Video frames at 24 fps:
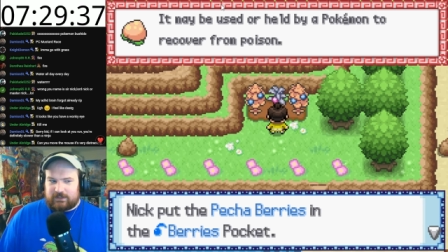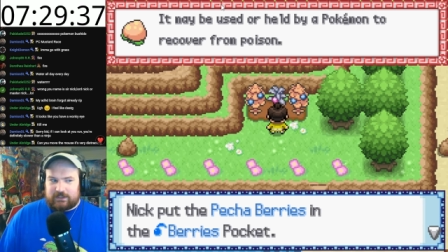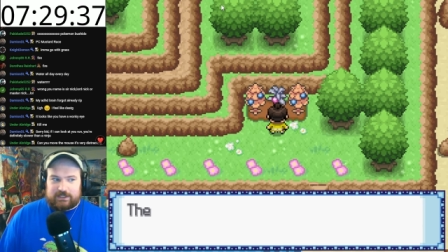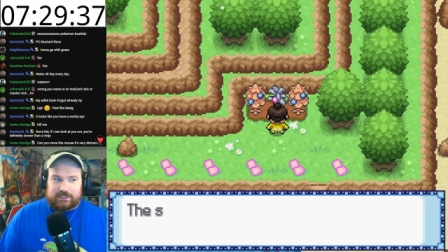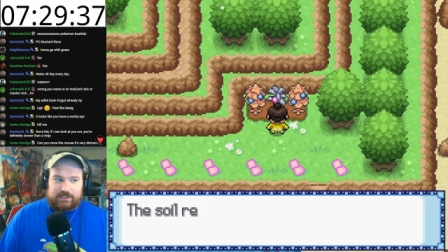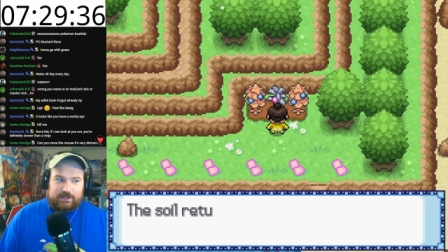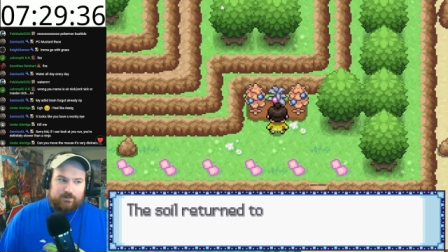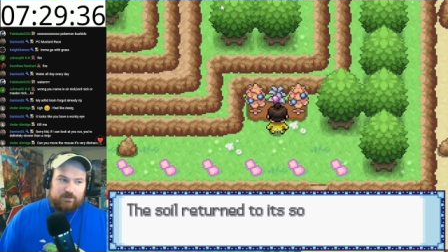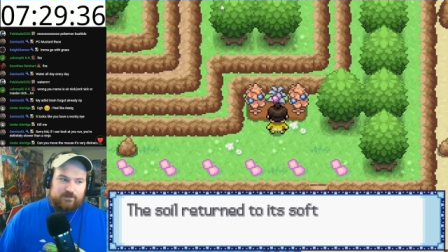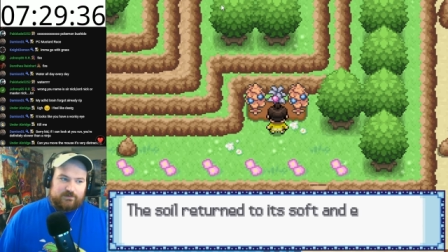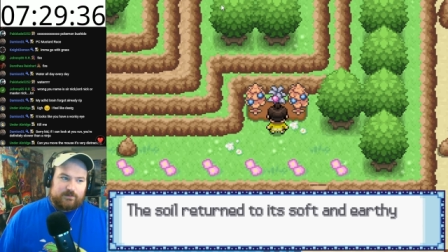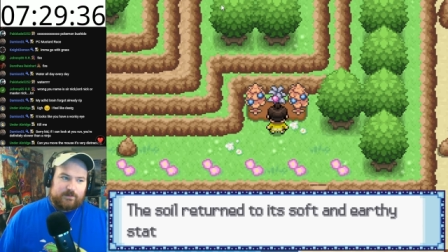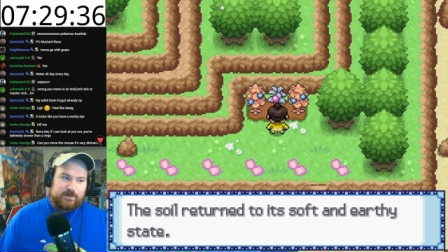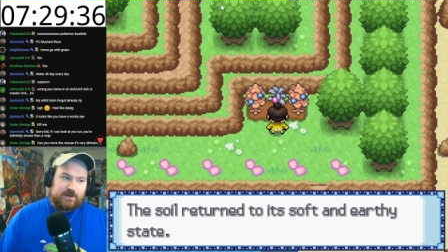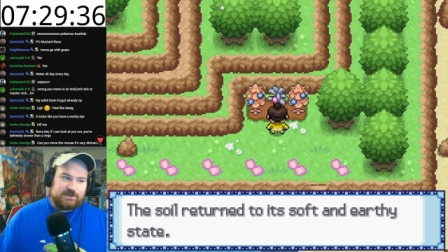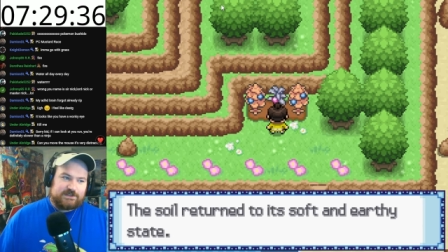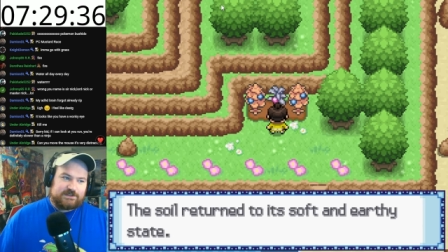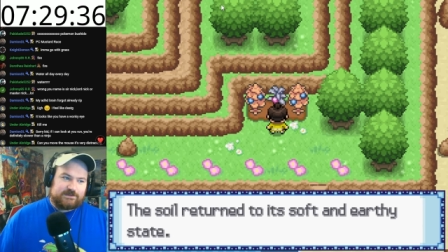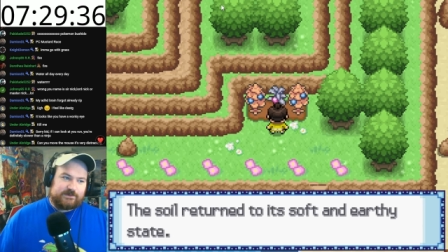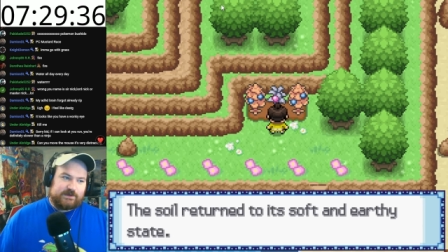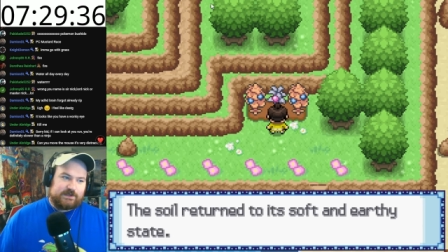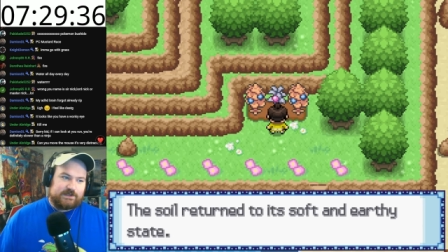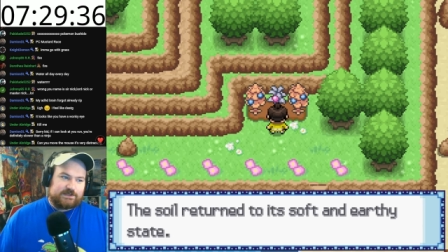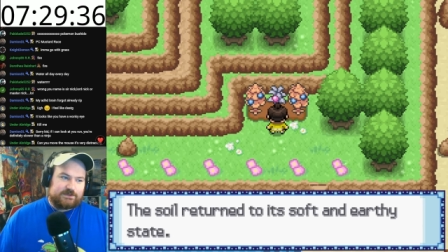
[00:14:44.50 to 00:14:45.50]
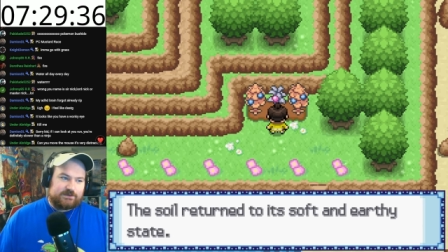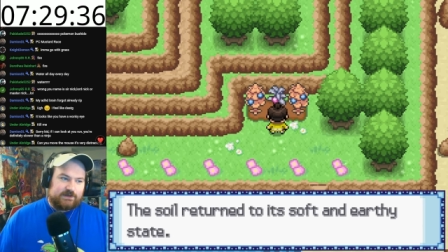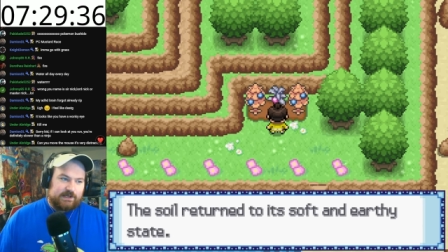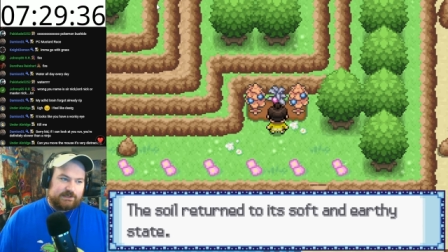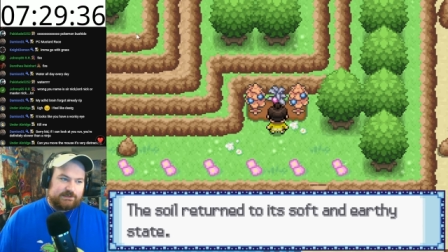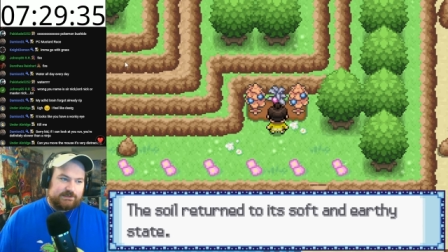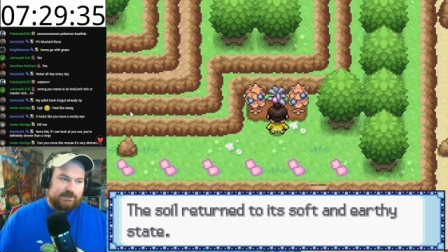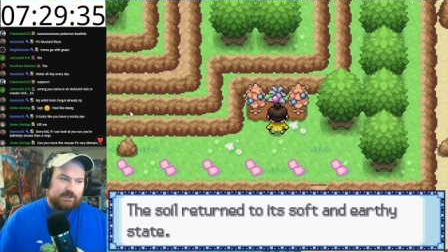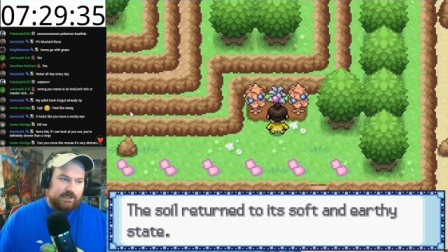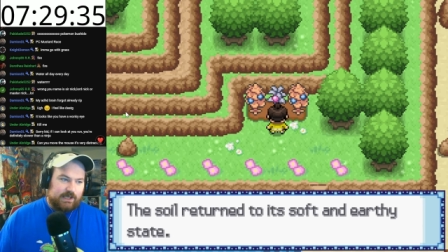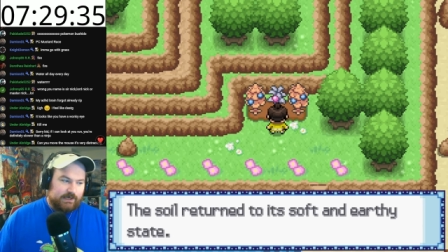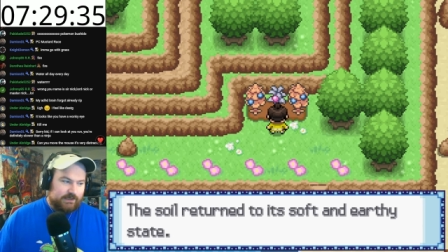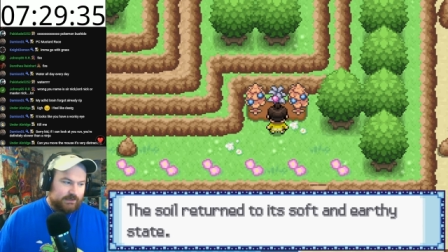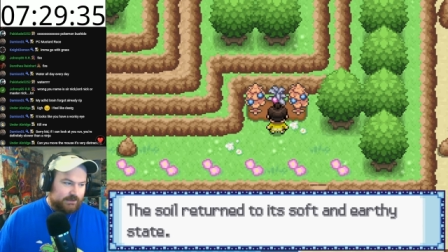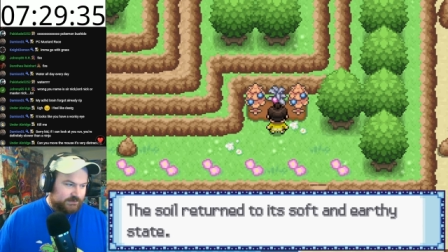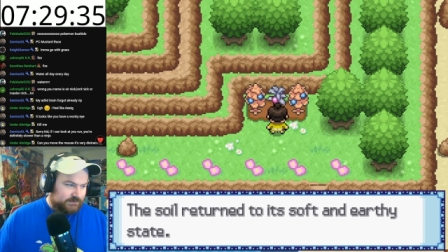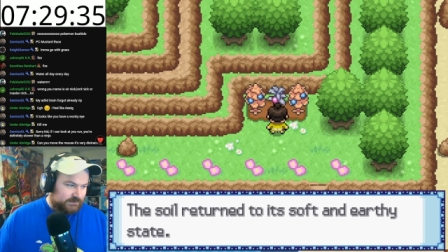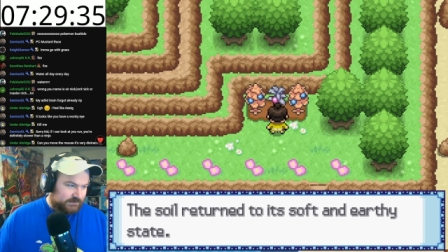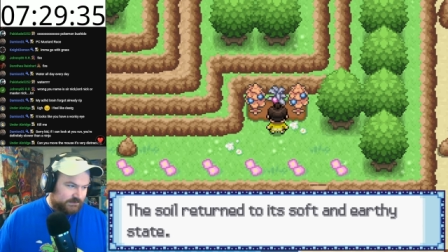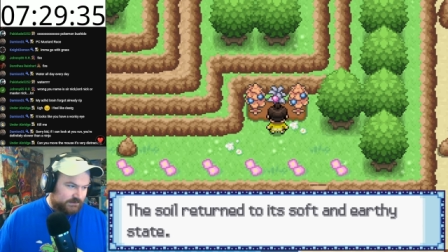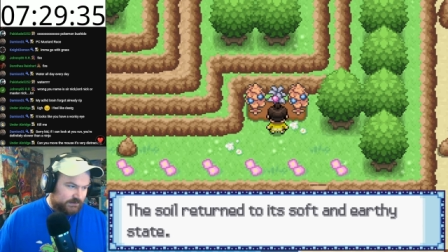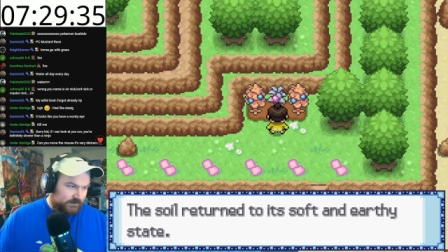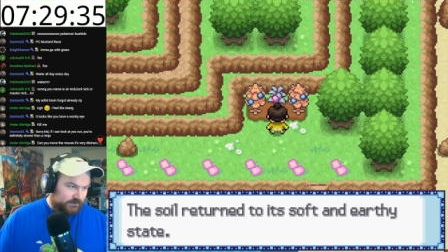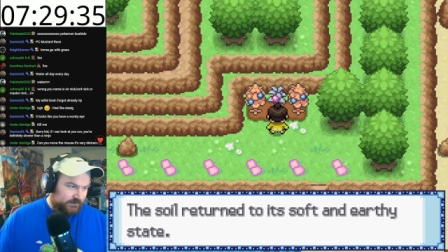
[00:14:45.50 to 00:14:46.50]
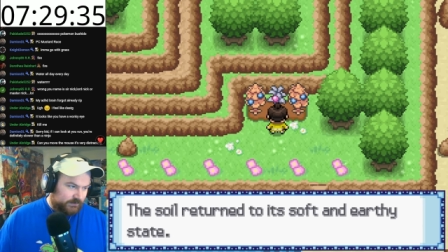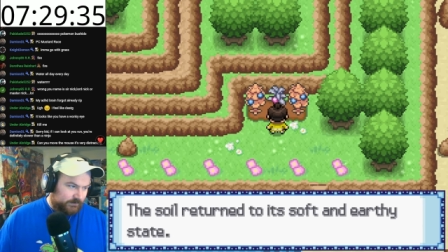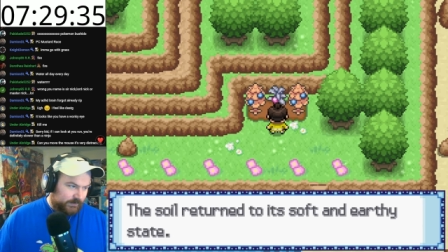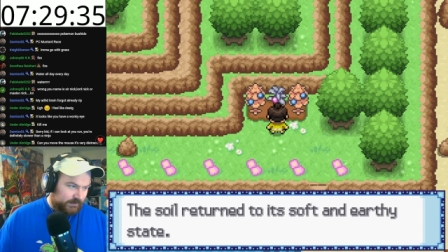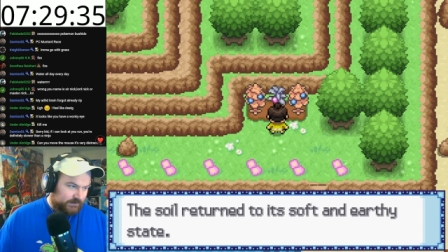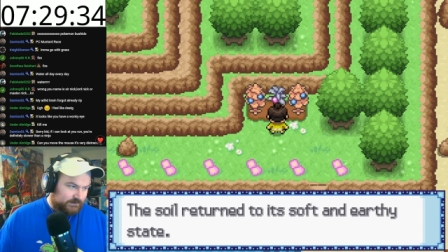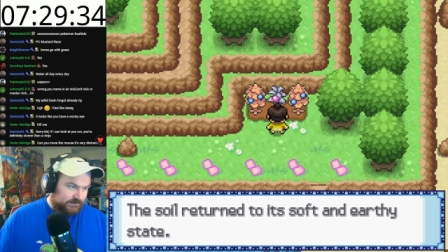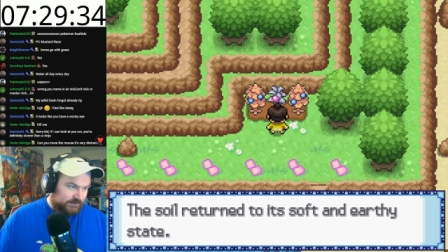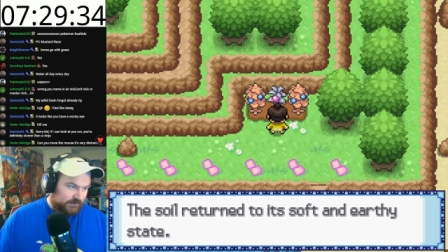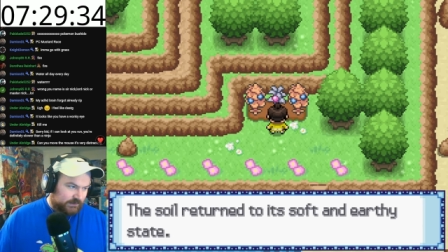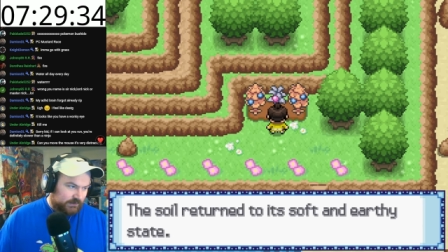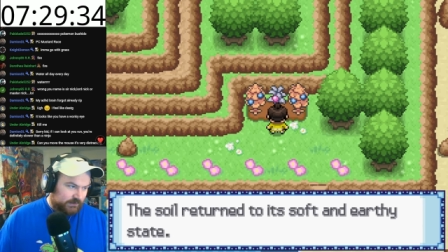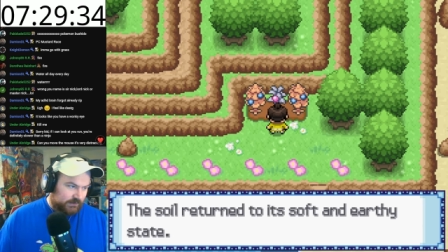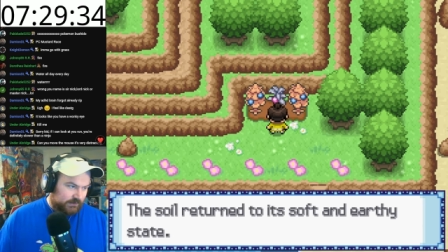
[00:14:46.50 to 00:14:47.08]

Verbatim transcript: Can I move the mouse? It's very distracting. I can actually turn the mouse